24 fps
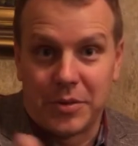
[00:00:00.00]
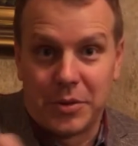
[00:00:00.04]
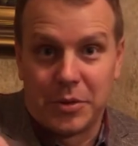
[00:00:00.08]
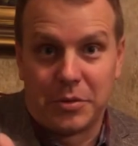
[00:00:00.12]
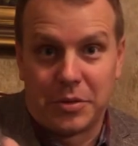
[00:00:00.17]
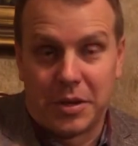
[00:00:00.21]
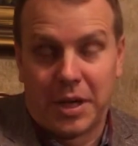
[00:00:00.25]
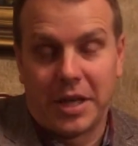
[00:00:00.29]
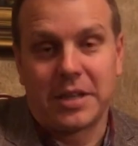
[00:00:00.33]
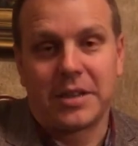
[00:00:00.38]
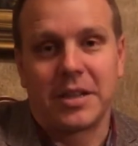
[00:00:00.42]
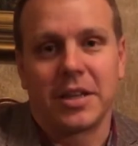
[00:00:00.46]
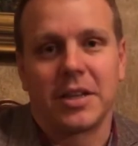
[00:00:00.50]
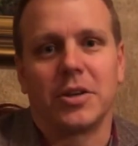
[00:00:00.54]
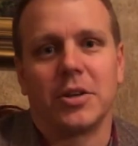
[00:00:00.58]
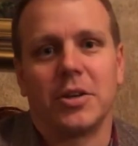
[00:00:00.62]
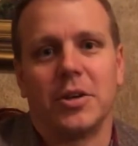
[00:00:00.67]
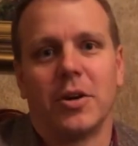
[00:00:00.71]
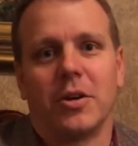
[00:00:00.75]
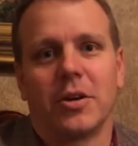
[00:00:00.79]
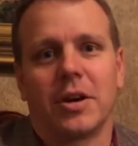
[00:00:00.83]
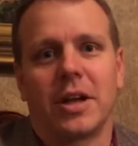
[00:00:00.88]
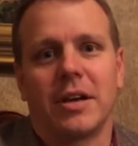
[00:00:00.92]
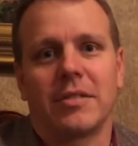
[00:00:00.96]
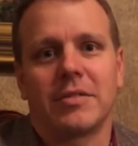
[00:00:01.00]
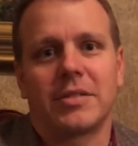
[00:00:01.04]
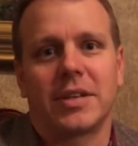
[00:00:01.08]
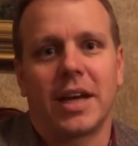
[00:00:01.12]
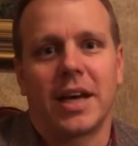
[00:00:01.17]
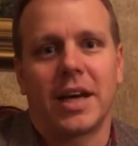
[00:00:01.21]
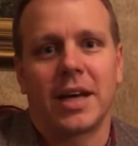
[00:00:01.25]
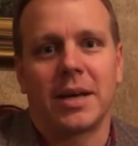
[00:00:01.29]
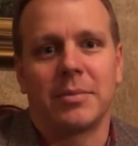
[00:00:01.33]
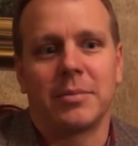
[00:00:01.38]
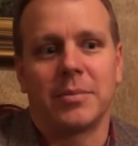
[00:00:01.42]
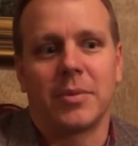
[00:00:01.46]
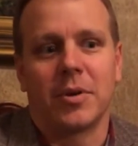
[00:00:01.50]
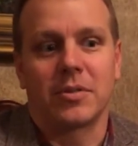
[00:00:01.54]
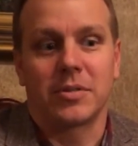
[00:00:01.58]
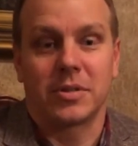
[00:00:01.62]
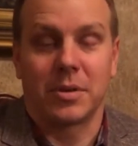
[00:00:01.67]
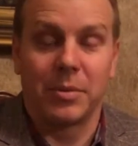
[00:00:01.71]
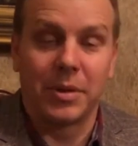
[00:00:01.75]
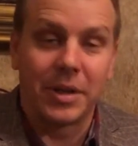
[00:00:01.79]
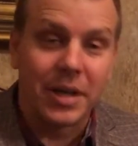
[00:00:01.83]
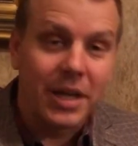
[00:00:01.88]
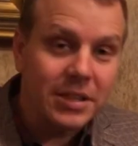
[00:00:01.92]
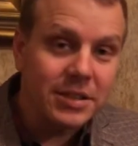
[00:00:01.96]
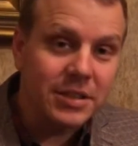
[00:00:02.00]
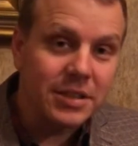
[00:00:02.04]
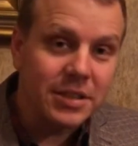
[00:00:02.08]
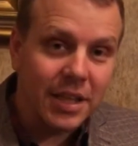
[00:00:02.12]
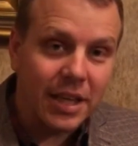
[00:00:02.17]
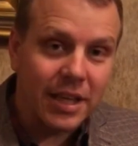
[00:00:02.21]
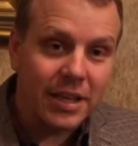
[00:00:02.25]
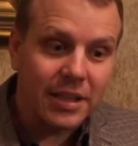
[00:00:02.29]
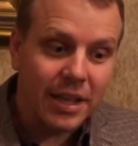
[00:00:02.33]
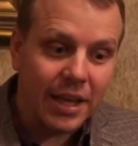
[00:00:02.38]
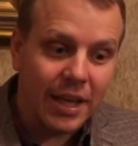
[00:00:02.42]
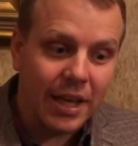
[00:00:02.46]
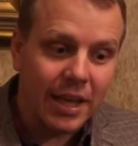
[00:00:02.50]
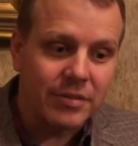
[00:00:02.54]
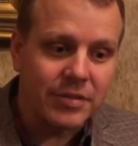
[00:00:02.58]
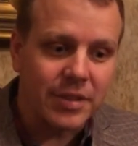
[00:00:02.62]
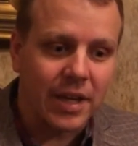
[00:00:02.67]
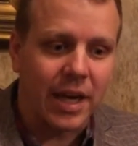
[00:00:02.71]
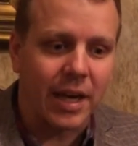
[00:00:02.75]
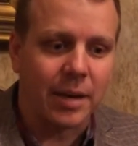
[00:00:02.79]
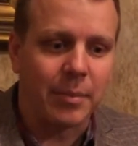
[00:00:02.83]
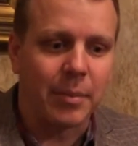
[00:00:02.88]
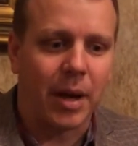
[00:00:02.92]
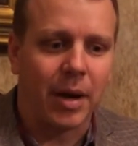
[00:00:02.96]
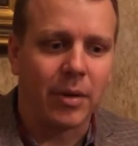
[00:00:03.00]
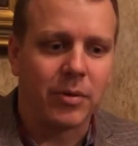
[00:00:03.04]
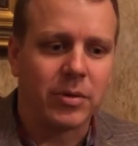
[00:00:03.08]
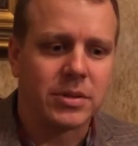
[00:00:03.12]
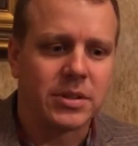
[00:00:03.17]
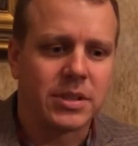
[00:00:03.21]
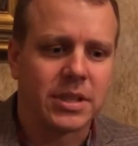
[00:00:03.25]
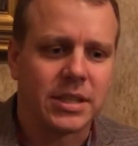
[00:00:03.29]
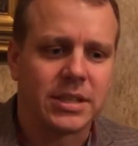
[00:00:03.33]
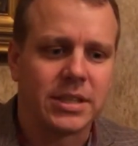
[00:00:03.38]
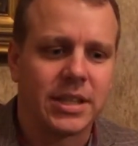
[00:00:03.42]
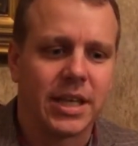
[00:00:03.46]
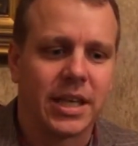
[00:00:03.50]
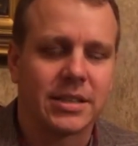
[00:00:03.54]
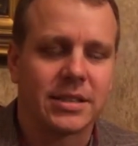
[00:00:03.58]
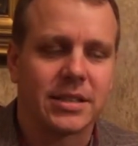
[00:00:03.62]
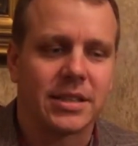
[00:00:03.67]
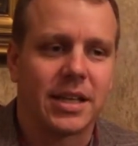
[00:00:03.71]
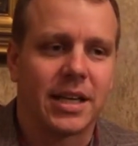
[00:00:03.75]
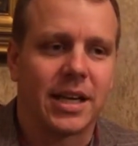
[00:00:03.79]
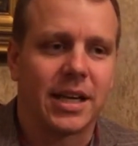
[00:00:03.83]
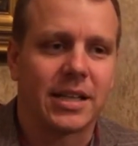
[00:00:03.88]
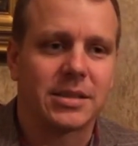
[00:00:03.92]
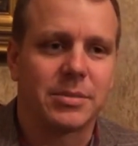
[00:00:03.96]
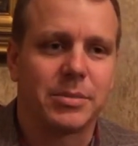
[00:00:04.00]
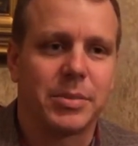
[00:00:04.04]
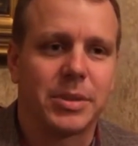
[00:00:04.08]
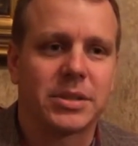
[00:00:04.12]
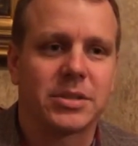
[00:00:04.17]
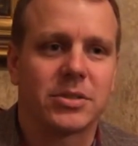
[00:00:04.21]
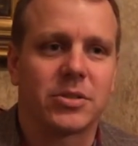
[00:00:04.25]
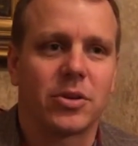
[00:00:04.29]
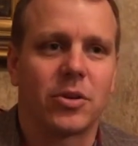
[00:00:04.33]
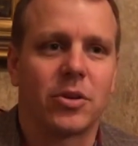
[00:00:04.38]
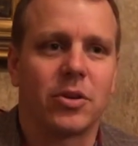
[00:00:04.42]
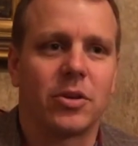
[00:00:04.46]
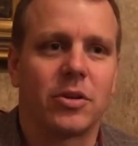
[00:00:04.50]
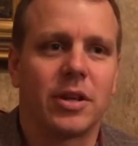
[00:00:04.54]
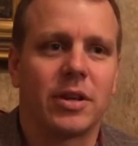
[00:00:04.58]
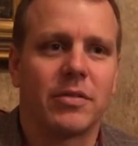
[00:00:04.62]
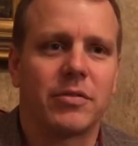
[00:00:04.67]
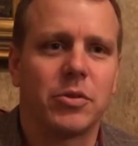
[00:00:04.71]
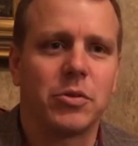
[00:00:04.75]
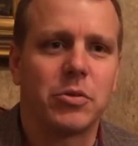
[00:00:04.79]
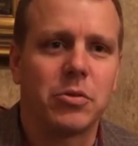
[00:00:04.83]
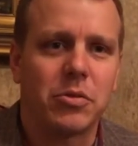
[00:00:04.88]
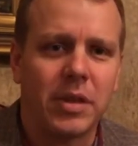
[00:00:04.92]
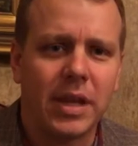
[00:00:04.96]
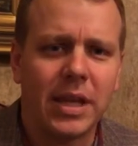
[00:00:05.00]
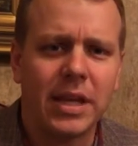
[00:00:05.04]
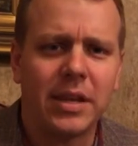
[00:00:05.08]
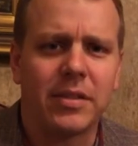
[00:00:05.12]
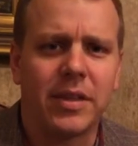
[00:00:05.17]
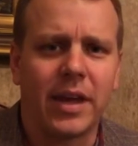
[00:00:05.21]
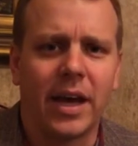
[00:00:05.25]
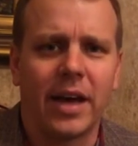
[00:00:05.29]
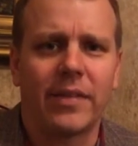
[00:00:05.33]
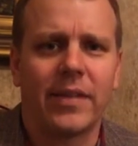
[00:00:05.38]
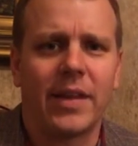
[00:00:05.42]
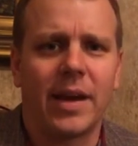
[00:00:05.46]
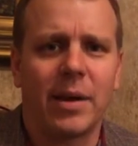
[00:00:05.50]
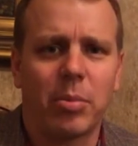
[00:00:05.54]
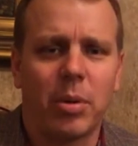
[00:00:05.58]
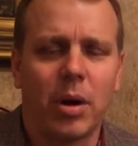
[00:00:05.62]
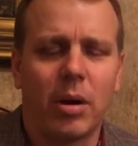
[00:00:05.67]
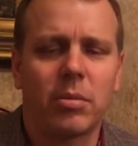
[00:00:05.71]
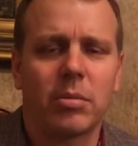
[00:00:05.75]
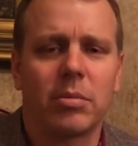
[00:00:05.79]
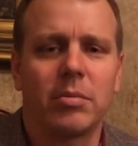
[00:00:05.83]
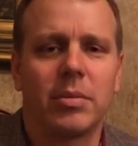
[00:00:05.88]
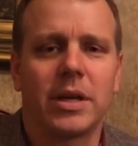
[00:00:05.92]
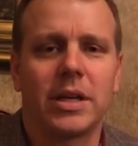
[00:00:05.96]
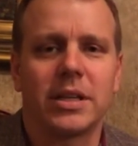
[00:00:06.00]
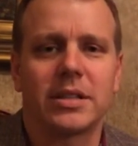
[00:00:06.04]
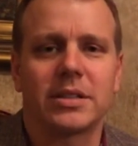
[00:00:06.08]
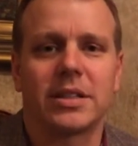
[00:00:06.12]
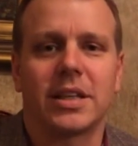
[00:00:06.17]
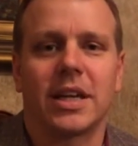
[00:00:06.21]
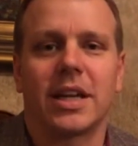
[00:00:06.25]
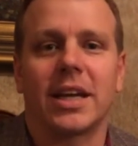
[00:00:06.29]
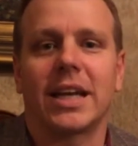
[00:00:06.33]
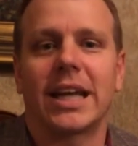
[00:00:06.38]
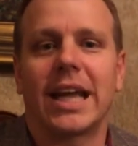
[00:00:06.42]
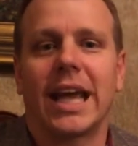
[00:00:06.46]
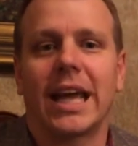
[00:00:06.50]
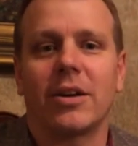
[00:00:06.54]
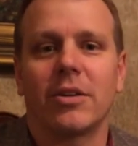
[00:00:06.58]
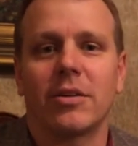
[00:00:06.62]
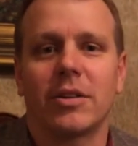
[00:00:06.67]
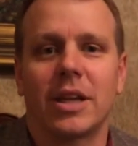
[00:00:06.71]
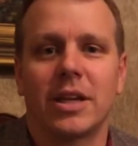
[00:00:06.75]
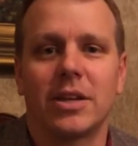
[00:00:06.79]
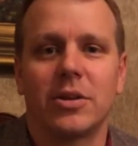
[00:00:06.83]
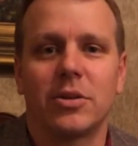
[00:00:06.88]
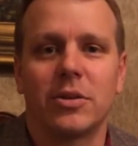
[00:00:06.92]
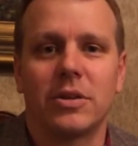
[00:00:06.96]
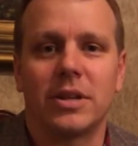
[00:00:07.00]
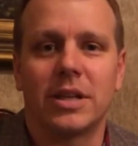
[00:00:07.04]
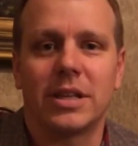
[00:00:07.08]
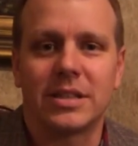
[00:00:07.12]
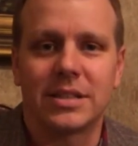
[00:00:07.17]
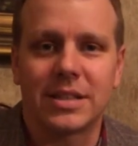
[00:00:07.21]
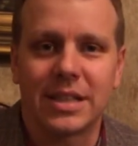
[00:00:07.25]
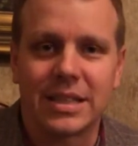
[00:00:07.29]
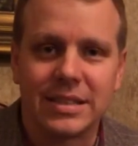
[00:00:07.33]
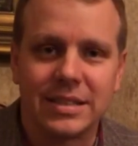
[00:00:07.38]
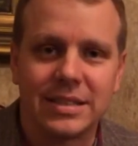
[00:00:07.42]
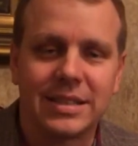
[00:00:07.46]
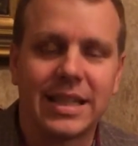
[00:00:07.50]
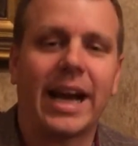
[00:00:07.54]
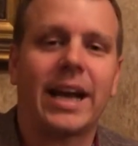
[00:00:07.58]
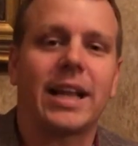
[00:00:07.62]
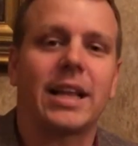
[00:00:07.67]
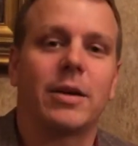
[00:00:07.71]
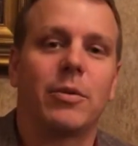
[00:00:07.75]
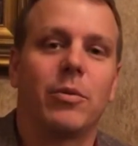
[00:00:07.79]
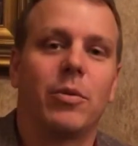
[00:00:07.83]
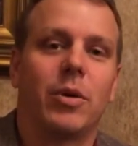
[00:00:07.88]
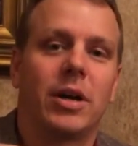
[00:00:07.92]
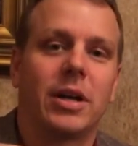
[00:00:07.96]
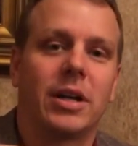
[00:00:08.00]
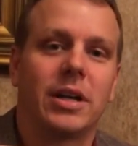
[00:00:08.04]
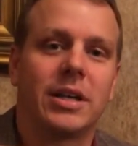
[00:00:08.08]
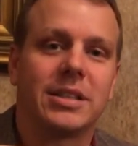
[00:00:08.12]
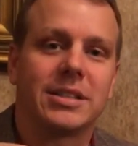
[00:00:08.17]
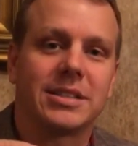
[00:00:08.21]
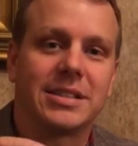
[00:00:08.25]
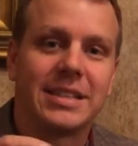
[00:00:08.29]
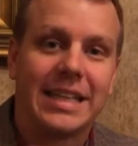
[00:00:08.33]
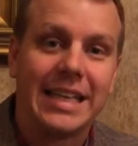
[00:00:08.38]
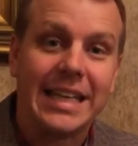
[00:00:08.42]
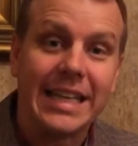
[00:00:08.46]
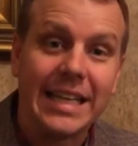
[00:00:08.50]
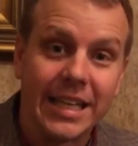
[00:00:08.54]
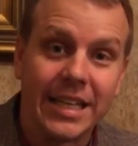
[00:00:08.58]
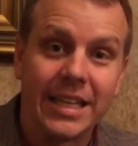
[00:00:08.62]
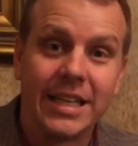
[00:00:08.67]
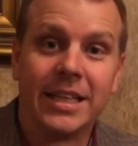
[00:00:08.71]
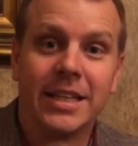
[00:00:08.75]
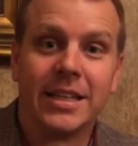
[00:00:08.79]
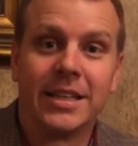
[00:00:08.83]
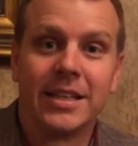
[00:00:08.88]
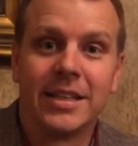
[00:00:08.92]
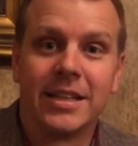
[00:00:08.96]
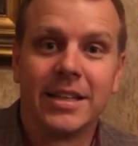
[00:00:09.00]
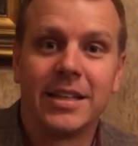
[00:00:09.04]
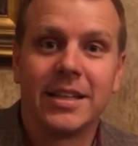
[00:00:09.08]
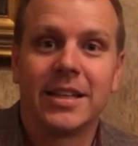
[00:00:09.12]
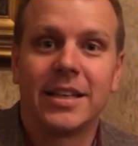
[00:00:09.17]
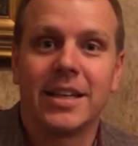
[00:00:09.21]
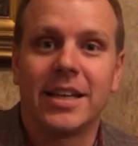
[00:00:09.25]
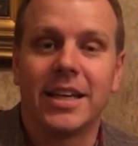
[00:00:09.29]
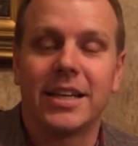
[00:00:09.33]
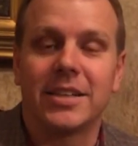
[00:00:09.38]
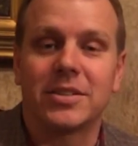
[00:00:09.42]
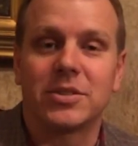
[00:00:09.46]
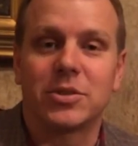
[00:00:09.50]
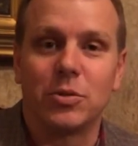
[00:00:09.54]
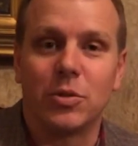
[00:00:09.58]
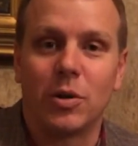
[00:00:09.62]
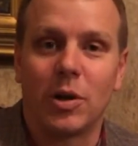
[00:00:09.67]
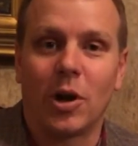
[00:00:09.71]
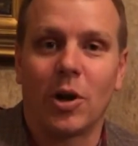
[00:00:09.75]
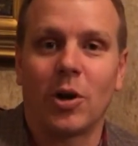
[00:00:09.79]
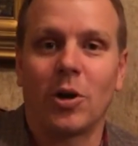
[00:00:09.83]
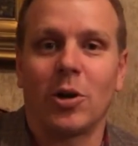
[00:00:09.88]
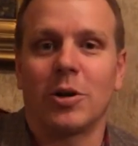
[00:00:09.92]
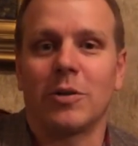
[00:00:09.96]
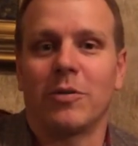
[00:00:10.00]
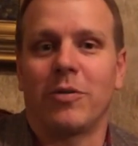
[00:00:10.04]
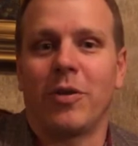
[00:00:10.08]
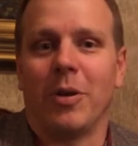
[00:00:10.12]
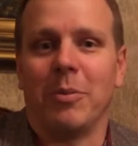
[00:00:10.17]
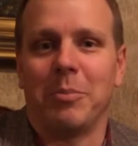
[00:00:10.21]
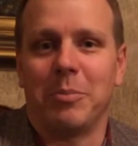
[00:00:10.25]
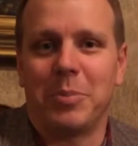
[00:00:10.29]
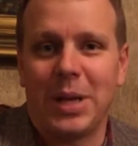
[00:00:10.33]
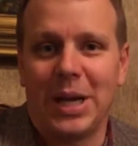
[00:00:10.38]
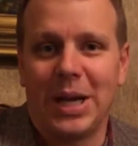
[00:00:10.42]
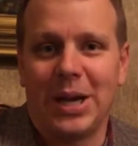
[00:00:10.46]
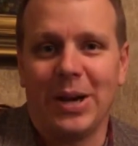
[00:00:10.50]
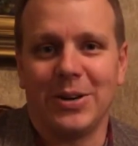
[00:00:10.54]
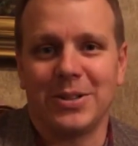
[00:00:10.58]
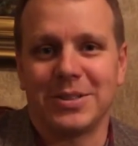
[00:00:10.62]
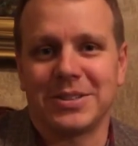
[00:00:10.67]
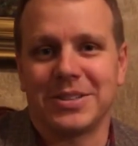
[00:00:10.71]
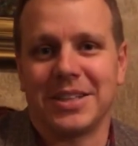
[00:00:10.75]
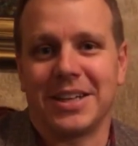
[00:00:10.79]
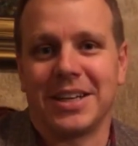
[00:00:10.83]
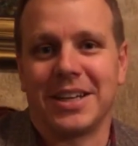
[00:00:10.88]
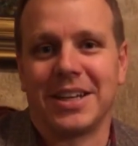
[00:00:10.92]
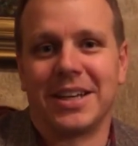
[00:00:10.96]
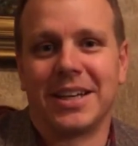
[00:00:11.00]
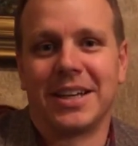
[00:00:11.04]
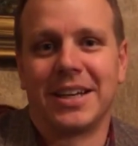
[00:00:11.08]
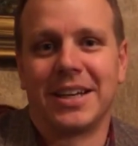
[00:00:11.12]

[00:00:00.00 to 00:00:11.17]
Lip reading: you think that you don't have time, or someone doesn't think they have time, I would suggest that as a business owner, if you think that probably is an indicator that it's exactly what is needed, is to learn from peers that